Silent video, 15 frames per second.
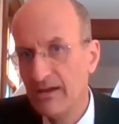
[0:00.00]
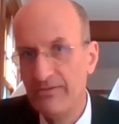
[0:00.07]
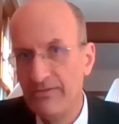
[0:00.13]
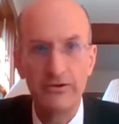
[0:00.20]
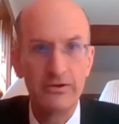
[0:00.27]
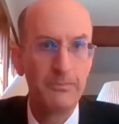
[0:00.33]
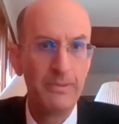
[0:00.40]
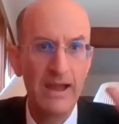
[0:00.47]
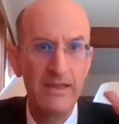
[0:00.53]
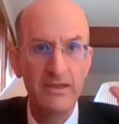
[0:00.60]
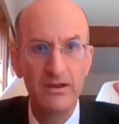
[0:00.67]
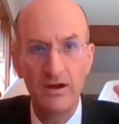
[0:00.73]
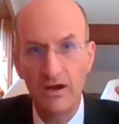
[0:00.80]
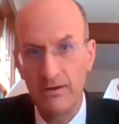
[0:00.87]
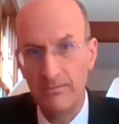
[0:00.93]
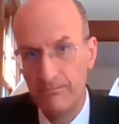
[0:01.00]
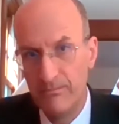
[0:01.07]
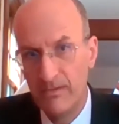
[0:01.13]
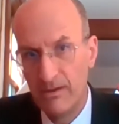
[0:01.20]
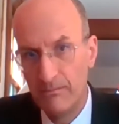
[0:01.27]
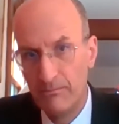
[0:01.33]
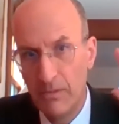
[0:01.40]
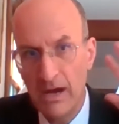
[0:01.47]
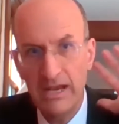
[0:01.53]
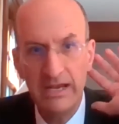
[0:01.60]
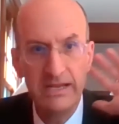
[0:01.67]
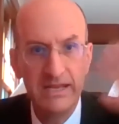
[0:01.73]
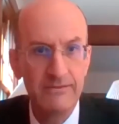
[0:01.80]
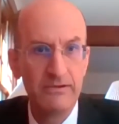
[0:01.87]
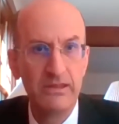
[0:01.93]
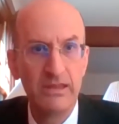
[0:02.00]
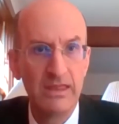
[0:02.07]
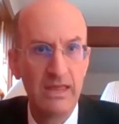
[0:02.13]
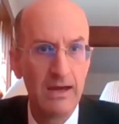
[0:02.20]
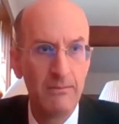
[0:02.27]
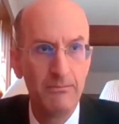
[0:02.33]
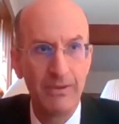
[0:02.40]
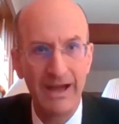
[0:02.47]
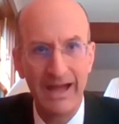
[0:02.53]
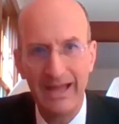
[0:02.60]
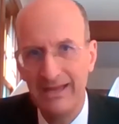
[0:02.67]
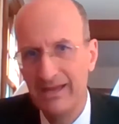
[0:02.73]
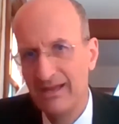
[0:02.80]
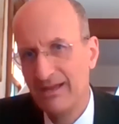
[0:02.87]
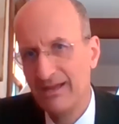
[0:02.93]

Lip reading: They're dependent on money given to them by